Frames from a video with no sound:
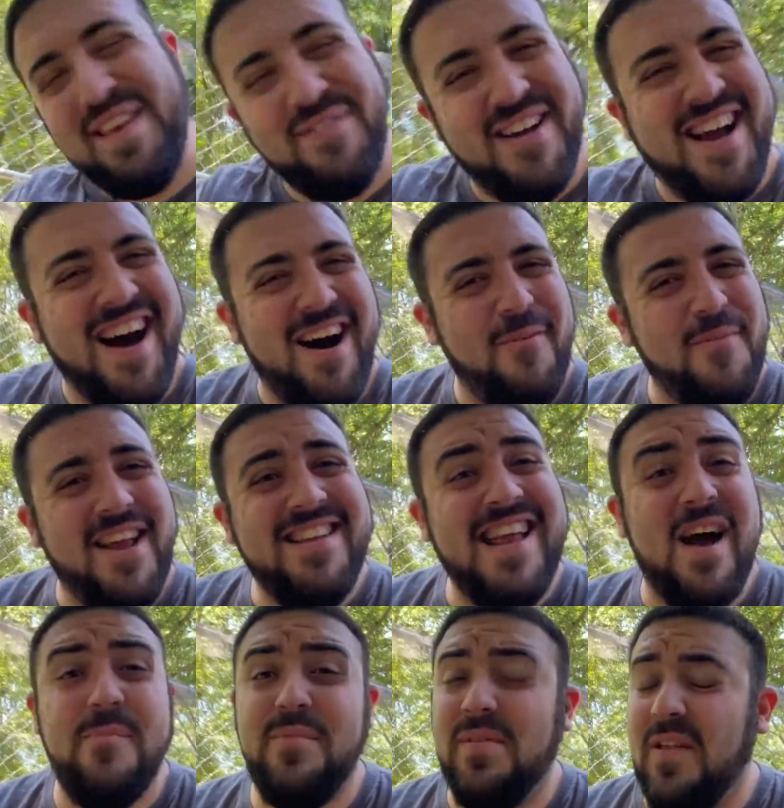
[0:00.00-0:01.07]
a comment
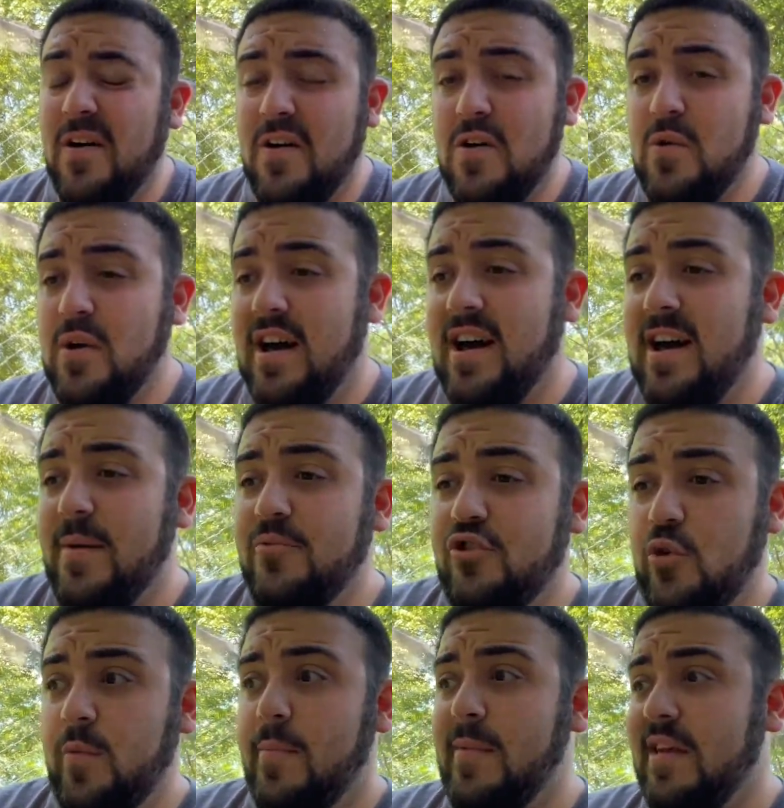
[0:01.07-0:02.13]
down below.
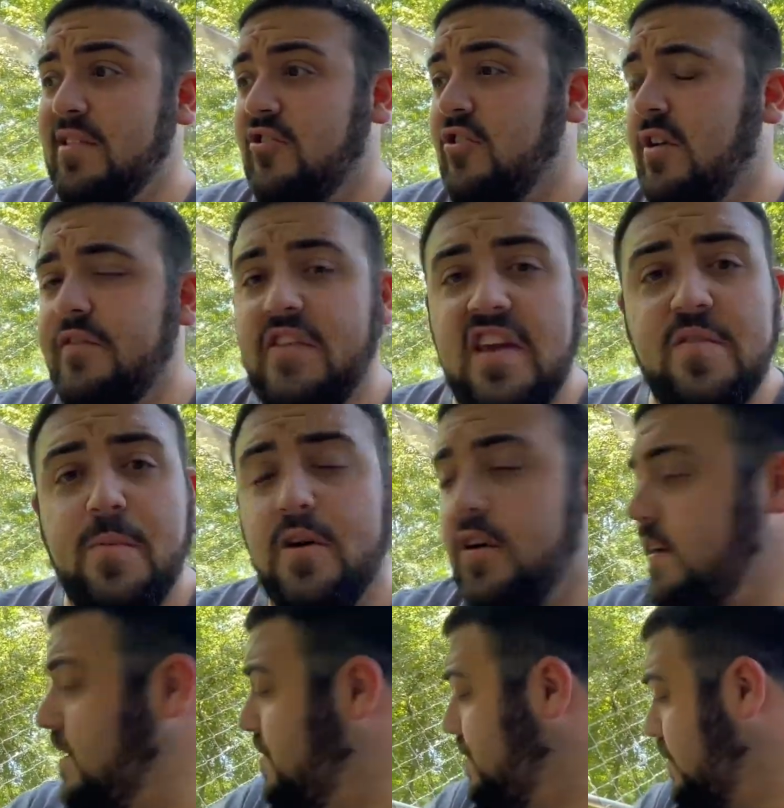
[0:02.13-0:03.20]
Shoot me a message on Facebook or
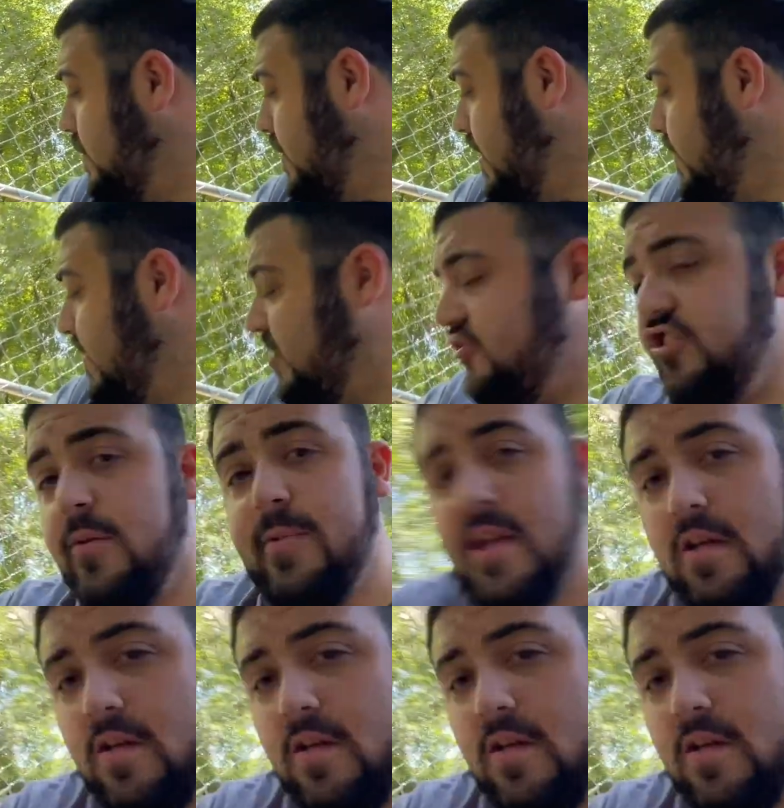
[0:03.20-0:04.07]
Instagram at GBL